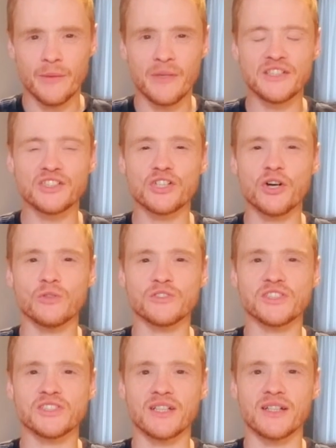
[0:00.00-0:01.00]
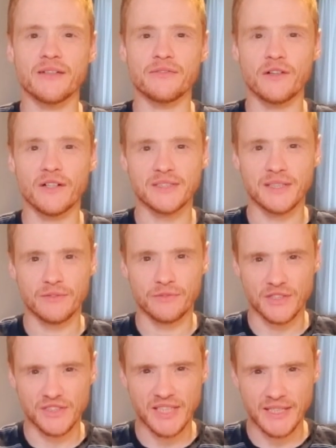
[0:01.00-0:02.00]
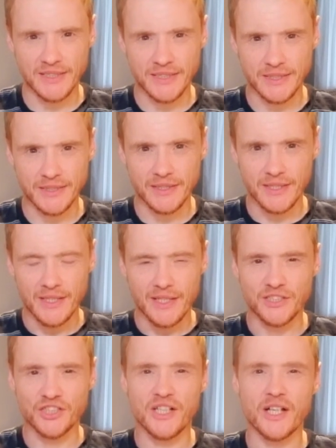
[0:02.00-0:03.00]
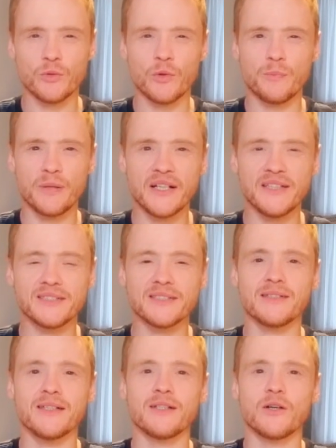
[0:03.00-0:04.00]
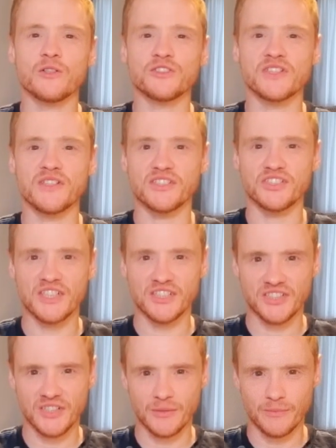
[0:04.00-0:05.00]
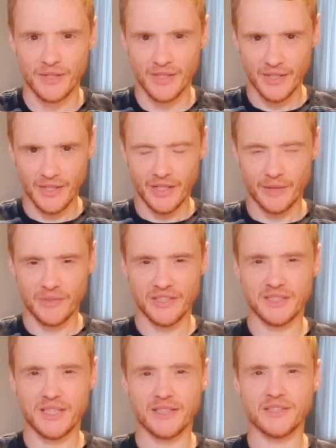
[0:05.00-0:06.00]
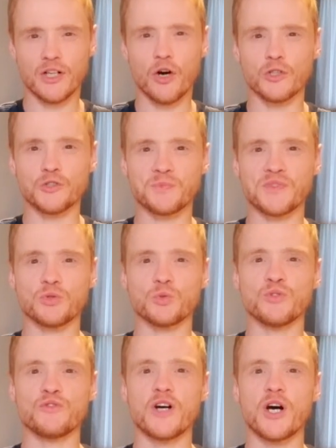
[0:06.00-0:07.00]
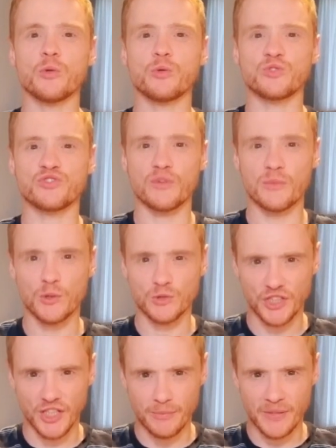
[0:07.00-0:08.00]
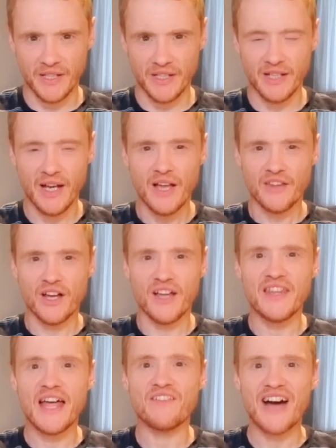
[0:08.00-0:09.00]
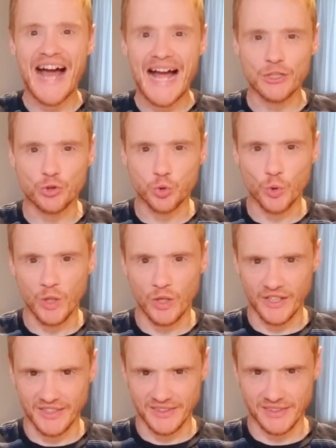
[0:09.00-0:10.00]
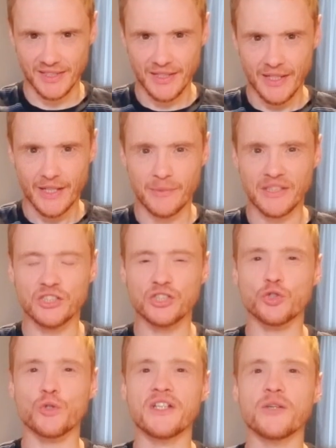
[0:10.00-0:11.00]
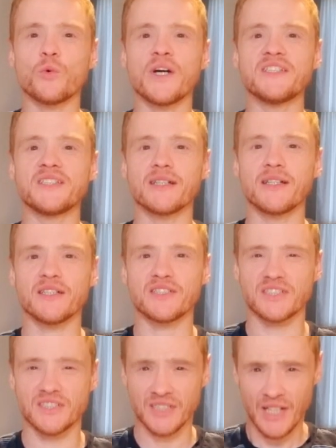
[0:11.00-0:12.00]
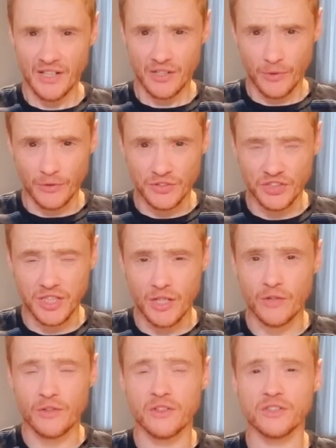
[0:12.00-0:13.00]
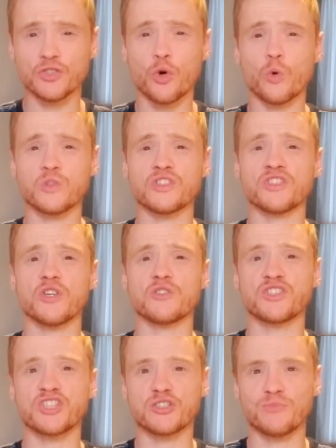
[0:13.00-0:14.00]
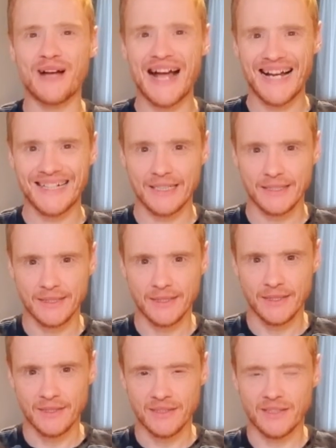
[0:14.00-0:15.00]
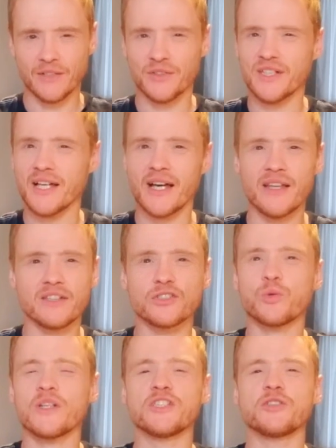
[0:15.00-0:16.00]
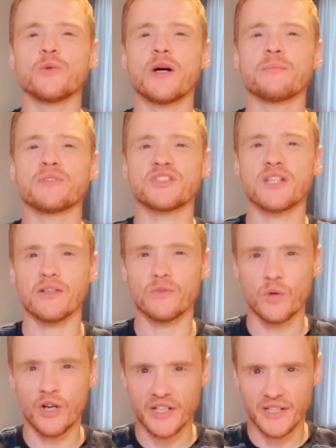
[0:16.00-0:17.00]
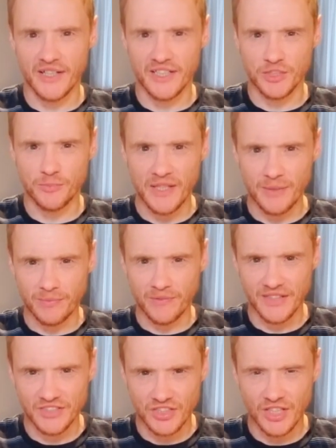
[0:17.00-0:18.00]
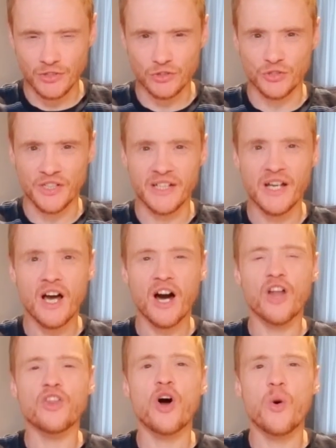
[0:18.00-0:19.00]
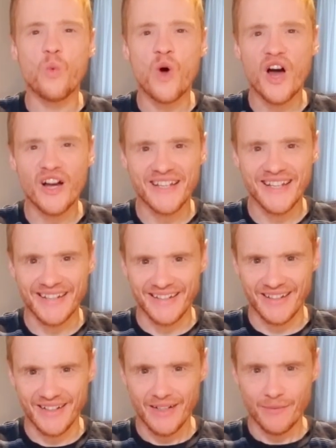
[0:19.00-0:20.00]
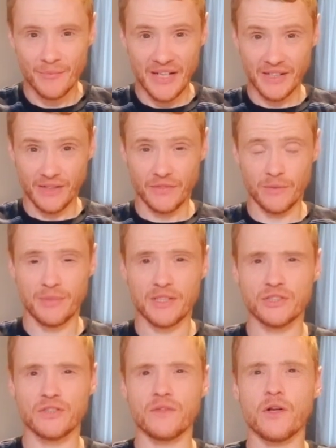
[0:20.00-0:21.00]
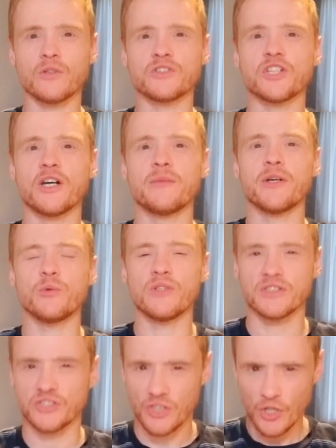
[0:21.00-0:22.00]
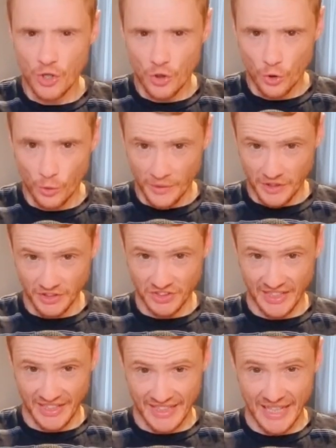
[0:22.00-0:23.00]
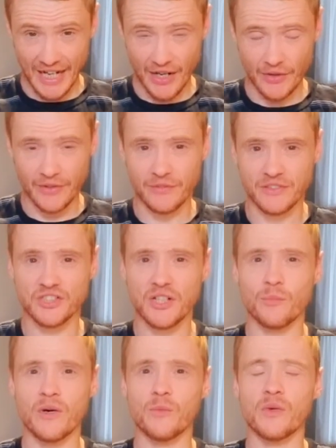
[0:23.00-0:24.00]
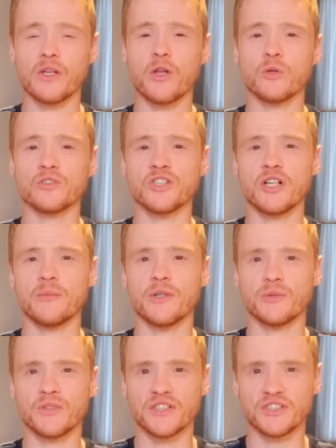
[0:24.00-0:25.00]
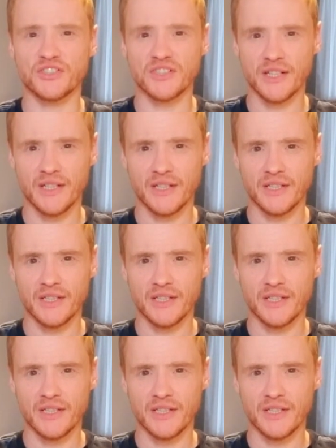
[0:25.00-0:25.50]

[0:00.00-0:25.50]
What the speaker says: It means constantly fighting for attention as you get repeatedly lost in the system. It means getting hospital referrals from your GP that are never actualised. It means joining waiting lists that move slower than a tortoise on smack. They don't care that 21% of working age people in this country are not working, many of them because of long-term illness or because they're caring for someone with long-term illness.